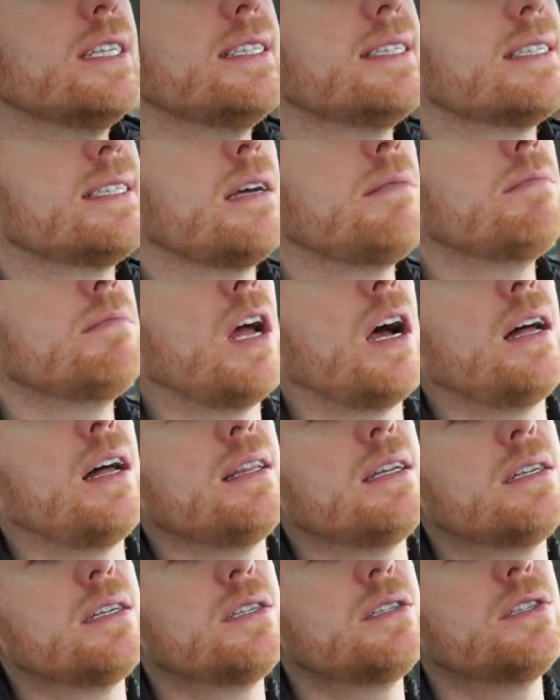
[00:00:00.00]
and some
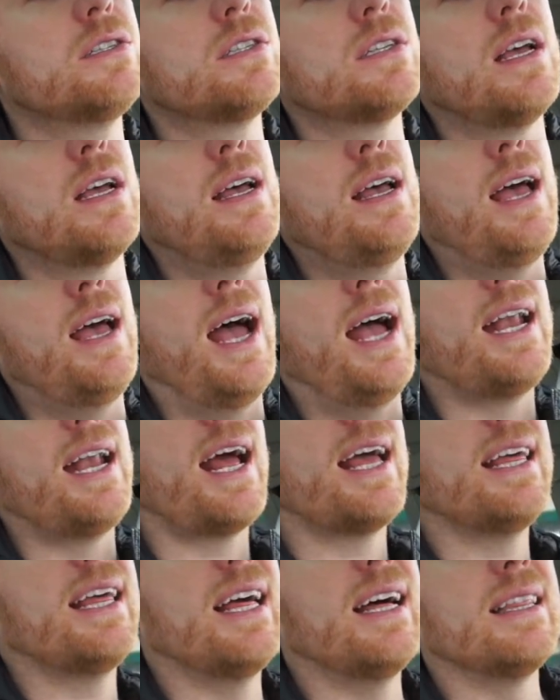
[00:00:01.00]
dollars, and
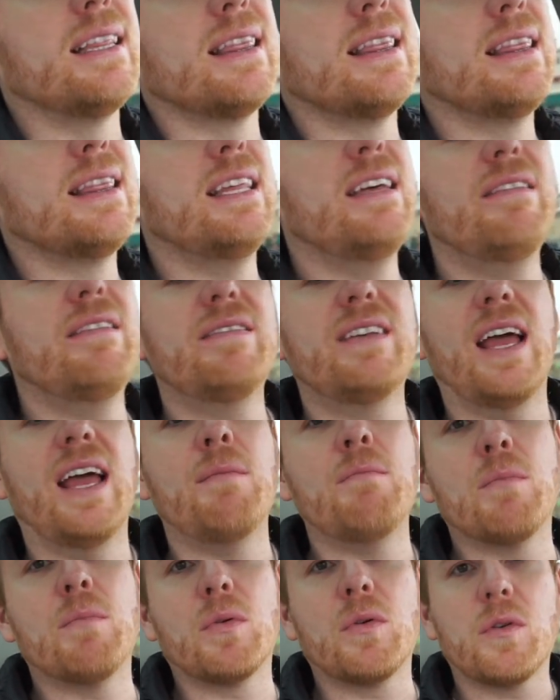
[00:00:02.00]
I lived
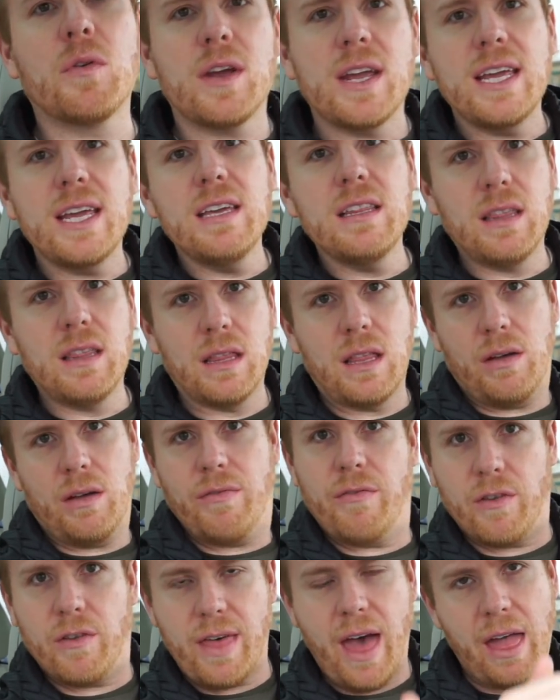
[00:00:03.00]
and breathed
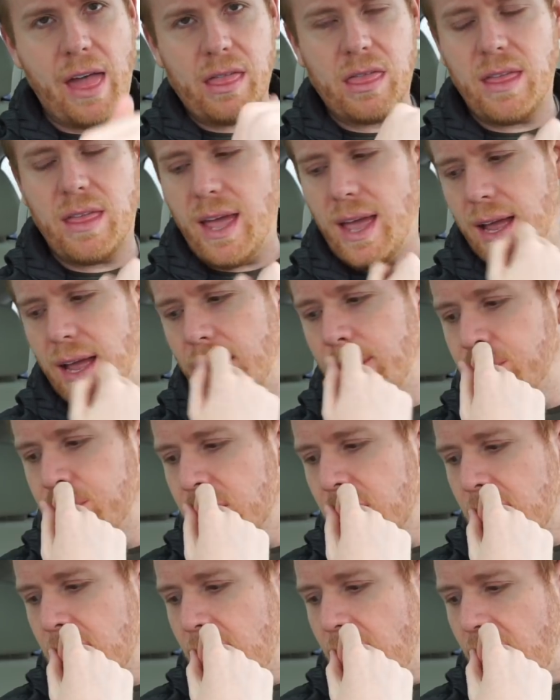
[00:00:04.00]
for that thing.
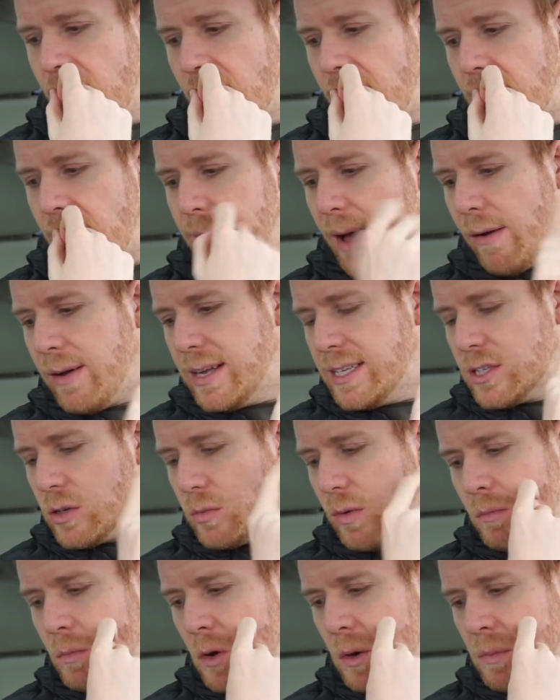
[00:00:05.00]
Um, I'll answer
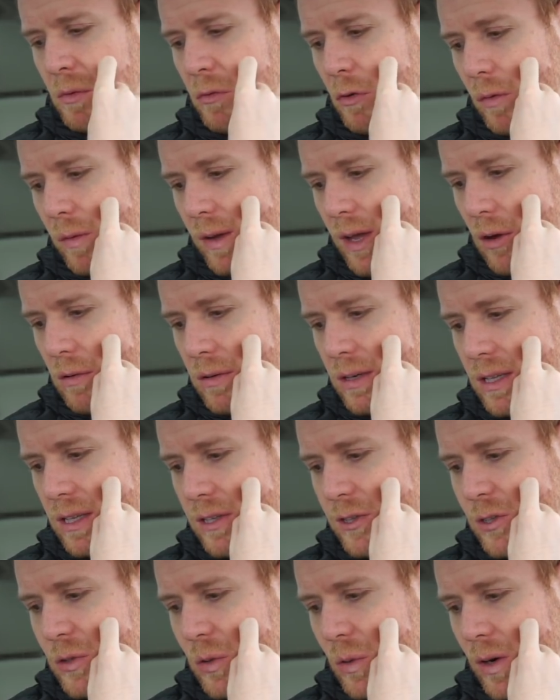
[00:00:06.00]
one more before we go into
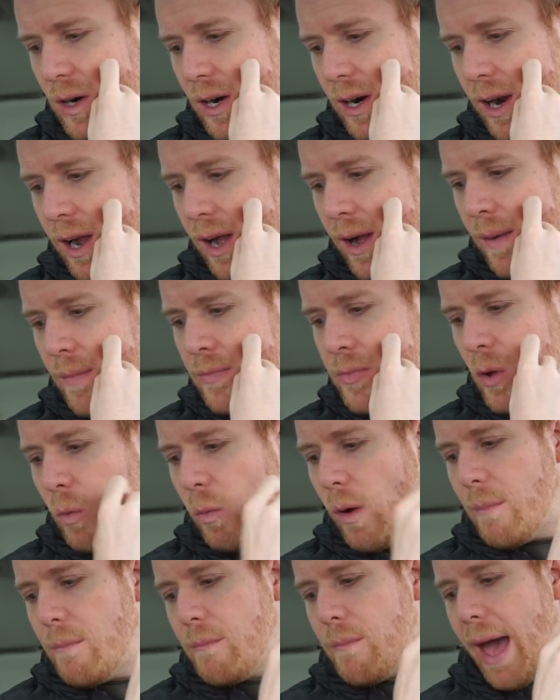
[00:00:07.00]
the store.
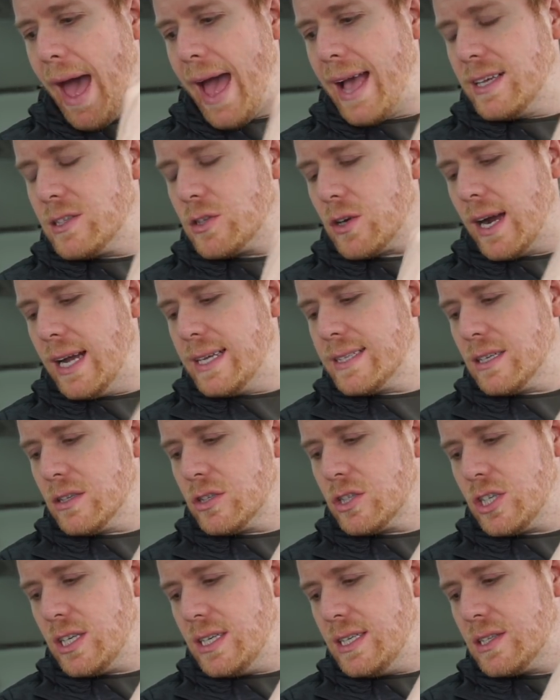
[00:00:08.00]
What bags or
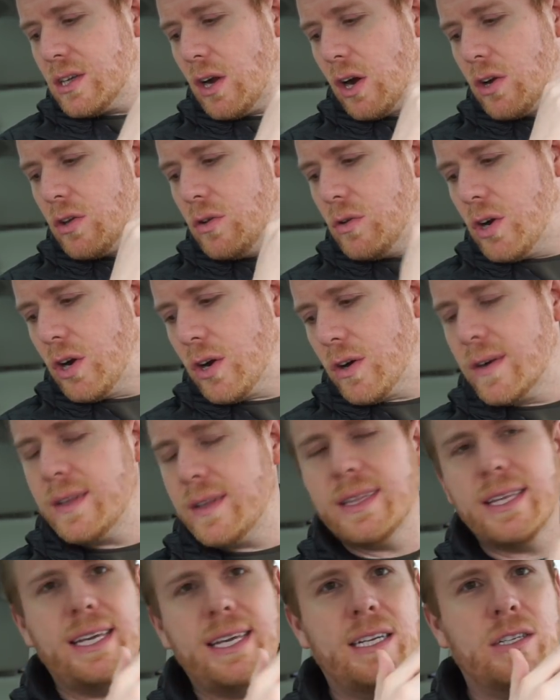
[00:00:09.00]
SLGs are you
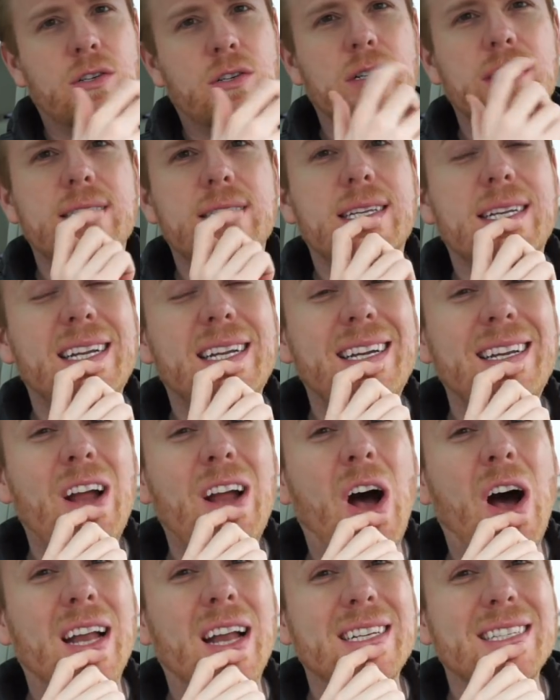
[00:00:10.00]
currently interested in?
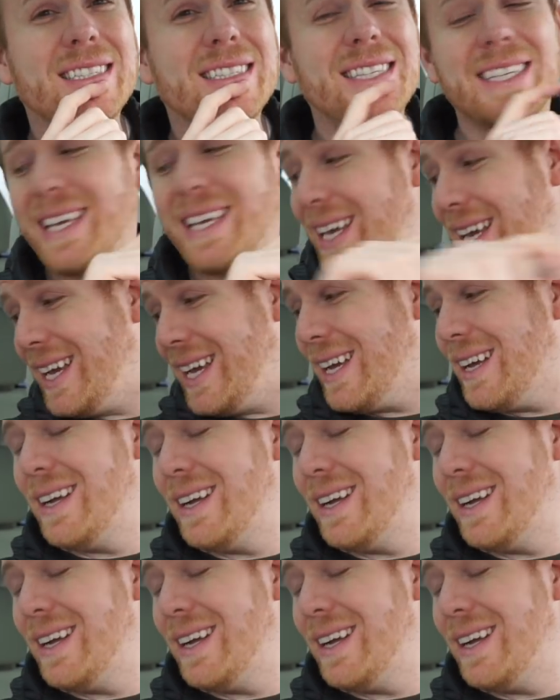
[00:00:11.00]
Honestly,